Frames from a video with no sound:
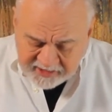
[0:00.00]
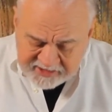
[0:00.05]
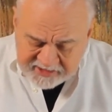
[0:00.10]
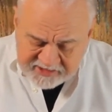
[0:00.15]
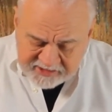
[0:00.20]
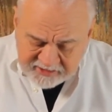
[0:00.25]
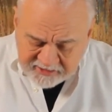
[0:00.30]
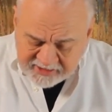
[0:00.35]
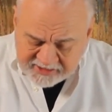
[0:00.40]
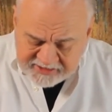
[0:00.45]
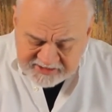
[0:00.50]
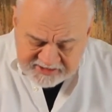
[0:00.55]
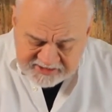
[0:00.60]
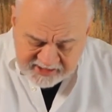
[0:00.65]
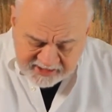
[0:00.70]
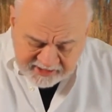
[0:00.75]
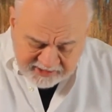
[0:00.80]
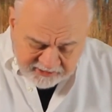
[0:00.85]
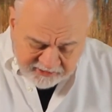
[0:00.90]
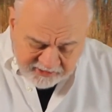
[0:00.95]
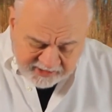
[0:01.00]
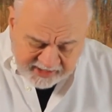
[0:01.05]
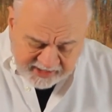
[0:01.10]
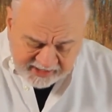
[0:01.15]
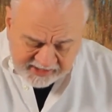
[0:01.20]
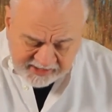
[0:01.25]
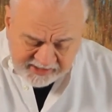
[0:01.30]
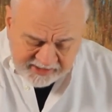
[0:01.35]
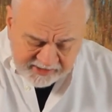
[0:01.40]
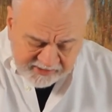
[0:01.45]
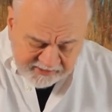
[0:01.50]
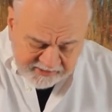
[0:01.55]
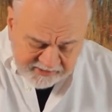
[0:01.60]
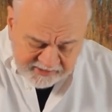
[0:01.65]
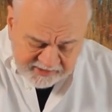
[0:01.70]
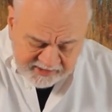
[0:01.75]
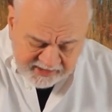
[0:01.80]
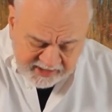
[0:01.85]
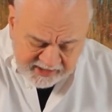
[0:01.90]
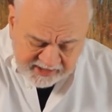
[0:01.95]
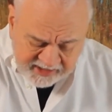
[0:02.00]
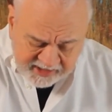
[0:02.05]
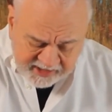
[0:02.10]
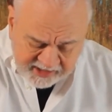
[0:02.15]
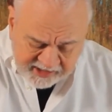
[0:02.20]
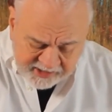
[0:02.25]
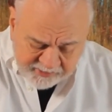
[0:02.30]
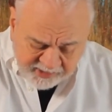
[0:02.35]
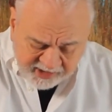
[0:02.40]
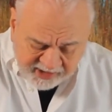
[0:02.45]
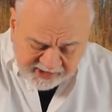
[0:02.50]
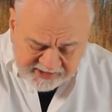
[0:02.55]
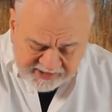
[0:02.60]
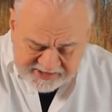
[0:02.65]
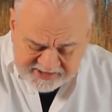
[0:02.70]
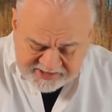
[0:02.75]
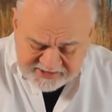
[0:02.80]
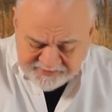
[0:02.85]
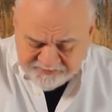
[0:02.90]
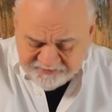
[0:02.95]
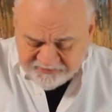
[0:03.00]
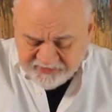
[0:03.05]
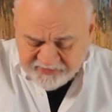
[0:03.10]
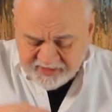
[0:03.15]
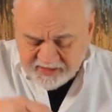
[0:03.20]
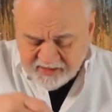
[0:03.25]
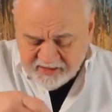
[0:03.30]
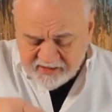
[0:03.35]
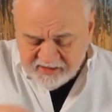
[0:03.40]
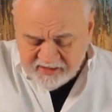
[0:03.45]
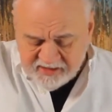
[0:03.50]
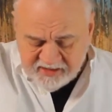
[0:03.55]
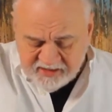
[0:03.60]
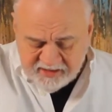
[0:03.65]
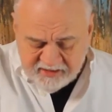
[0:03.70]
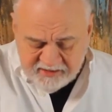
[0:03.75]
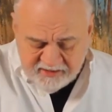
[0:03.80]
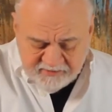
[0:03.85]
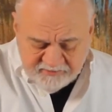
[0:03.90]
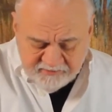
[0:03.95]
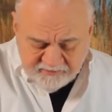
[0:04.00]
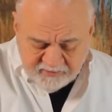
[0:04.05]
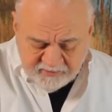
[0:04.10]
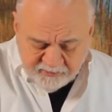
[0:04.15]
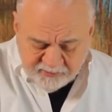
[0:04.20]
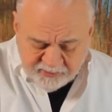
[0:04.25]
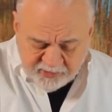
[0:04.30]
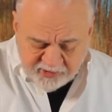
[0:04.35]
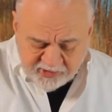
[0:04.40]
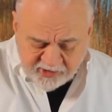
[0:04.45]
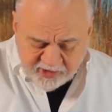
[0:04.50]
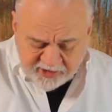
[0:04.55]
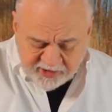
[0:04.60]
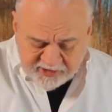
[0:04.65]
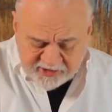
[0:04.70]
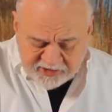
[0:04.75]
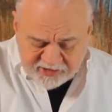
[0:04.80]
So let's take a look at it here. Get it out of the box, put it on the